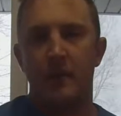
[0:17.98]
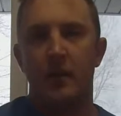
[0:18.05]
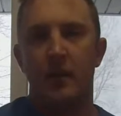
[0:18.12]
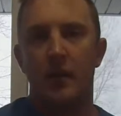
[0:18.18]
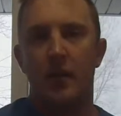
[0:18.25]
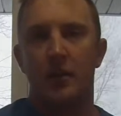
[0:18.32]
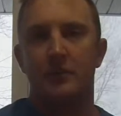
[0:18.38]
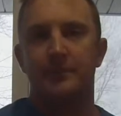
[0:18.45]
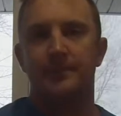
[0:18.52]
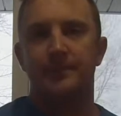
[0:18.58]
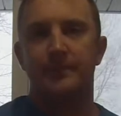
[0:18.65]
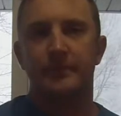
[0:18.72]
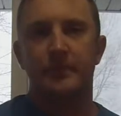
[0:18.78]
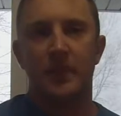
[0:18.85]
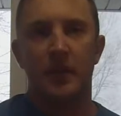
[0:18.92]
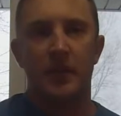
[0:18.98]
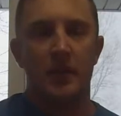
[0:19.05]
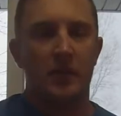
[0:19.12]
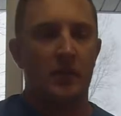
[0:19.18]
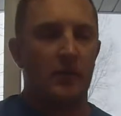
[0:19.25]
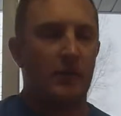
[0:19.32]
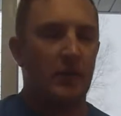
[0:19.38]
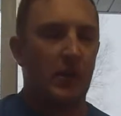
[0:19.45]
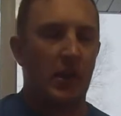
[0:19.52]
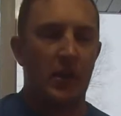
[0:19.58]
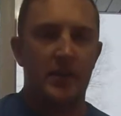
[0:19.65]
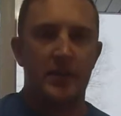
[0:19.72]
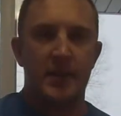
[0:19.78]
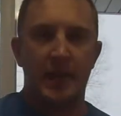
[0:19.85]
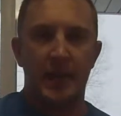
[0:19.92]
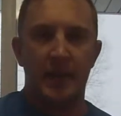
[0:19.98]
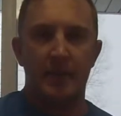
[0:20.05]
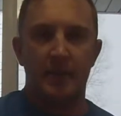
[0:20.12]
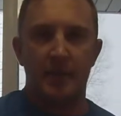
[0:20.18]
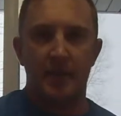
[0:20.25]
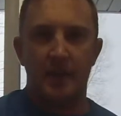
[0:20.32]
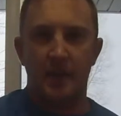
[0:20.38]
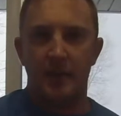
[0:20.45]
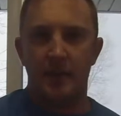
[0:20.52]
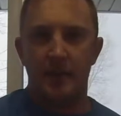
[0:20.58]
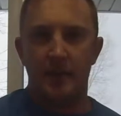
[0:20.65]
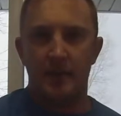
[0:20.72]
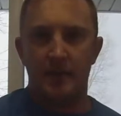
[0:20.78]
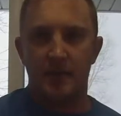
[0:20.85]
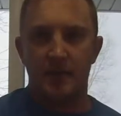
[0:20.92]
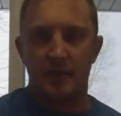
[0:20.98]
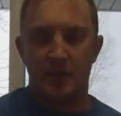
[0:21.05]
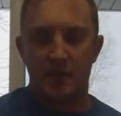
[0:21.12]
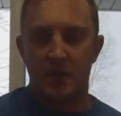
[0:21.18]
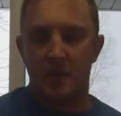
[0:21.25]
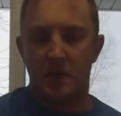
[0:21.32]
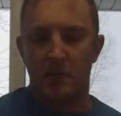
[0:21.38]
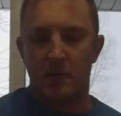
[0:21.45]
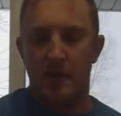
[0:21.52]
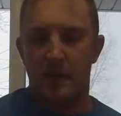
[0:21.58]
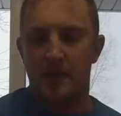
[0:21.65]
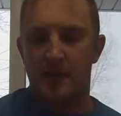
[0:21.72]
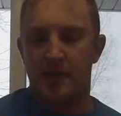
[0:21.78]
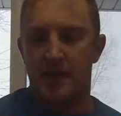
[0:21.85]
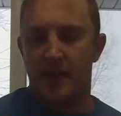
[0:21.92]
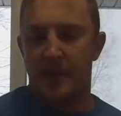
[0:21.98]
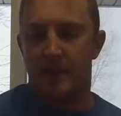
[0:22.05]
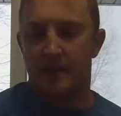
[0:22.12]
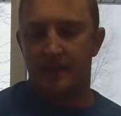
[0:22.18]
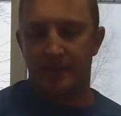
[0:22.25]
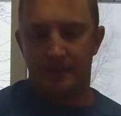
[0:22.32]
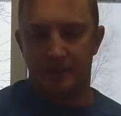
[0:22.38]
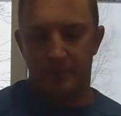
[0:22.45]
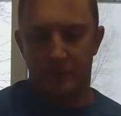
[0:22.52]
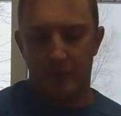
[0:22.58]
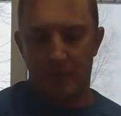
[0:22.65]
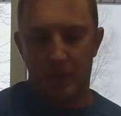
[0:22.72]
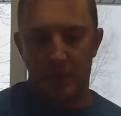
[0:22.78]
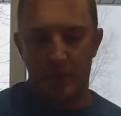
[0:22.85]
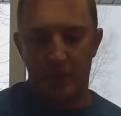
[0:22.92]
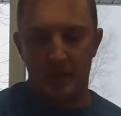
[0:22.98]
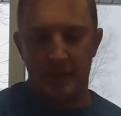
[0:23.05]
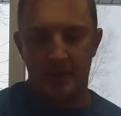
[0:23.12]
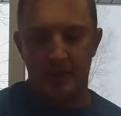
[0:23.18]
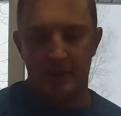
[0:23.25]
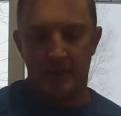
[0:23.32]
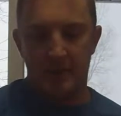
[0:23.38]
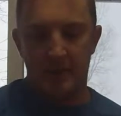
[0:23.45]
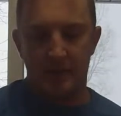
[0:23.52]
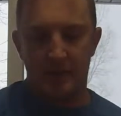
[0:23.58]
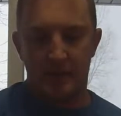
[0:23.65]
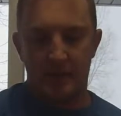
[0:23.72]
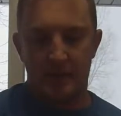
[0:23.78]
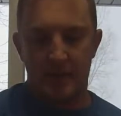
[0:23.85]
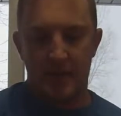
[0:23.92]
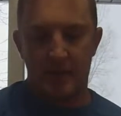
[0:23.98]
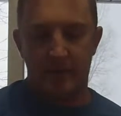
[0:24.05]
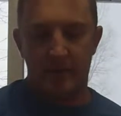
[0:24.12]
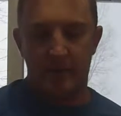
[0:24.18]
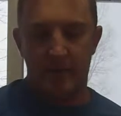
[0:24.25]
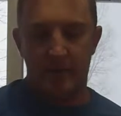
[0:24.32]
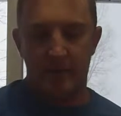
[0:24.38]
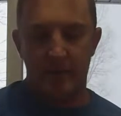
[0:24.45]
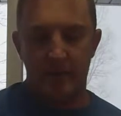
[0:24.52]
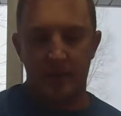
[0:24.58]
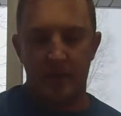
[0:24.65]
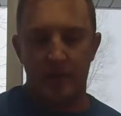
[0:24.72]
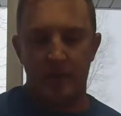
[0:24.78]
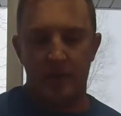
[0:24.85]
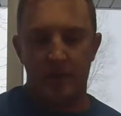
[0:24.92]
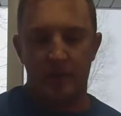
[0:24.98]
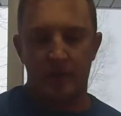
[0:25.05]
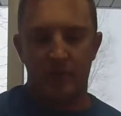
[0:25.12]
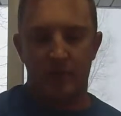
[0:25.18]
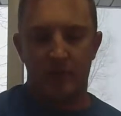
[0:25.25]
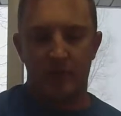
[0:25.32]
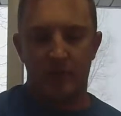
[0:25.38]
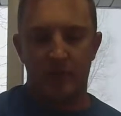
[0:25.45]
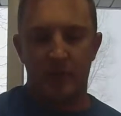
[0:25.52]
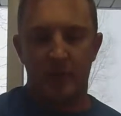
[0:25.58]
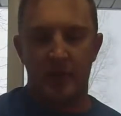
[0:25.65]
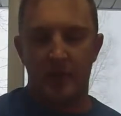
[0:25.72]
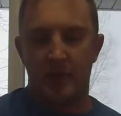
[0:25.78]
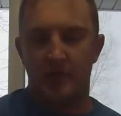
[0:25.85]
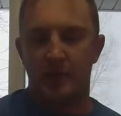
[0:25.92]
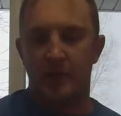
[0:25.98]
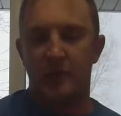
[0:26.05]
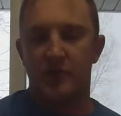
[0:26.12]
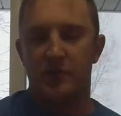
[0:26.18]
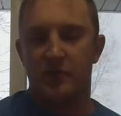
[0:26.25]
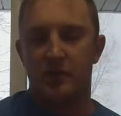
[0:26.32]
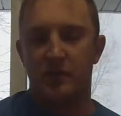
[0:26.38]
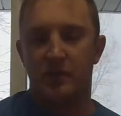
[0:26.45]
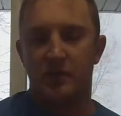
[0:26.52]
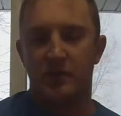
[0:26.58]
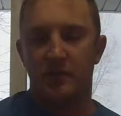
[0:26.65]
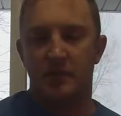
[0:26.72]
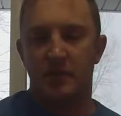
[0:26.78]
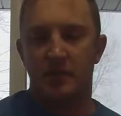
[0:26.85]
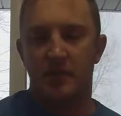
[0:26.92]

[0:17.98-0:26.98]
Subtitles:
For a long time the Spro Bronzeye was, kind of really the original